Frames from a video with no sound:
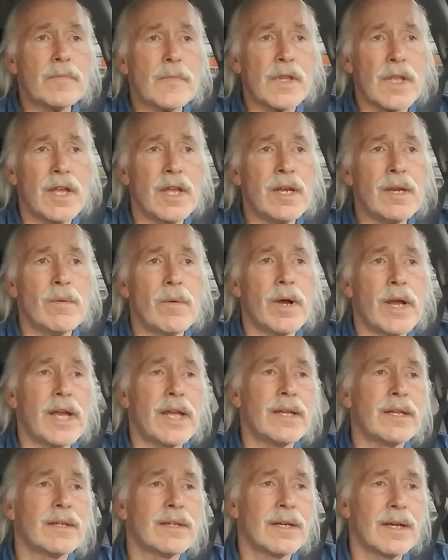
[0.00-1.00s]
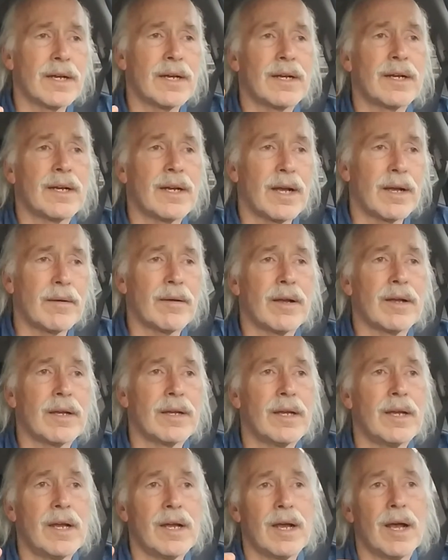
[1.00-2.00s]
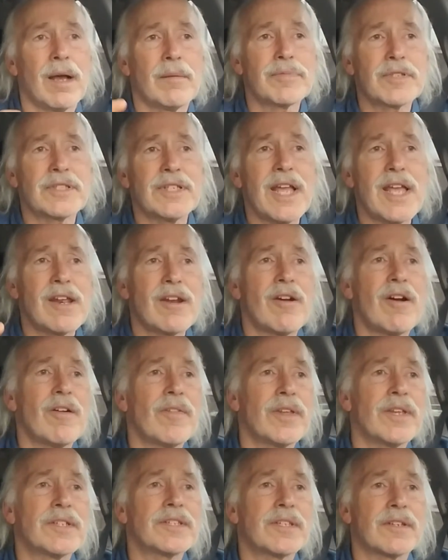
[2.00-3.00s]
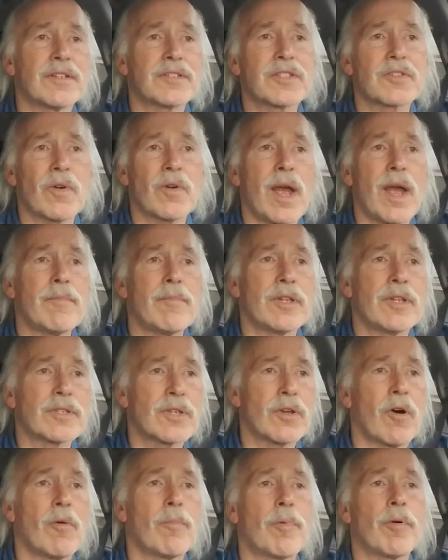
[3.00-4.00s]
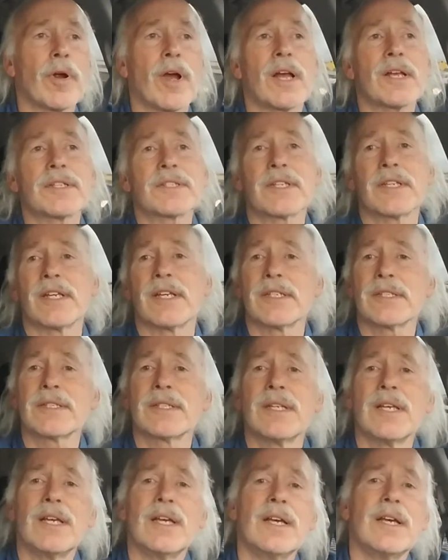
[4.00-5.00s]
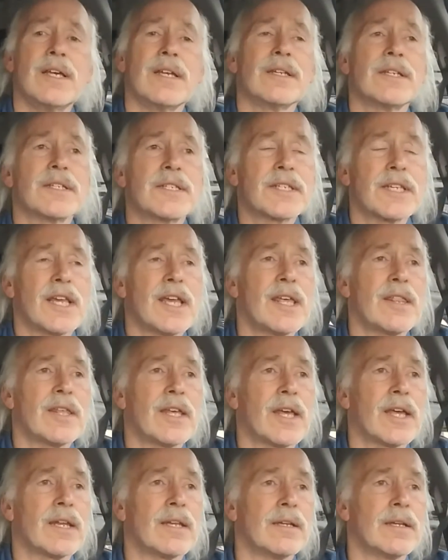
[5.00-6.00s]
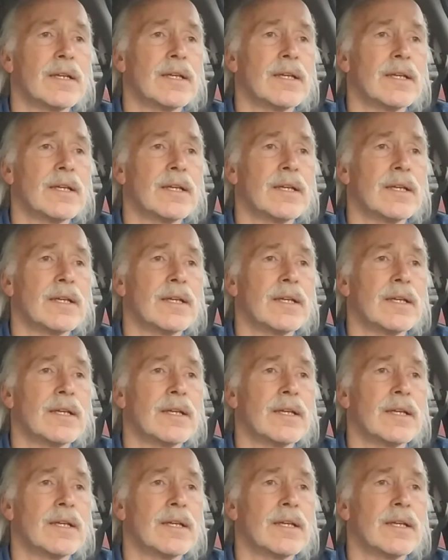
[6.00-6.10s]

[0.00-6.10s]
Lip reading: anyway, I'm saying all this and describing this whole process to say that,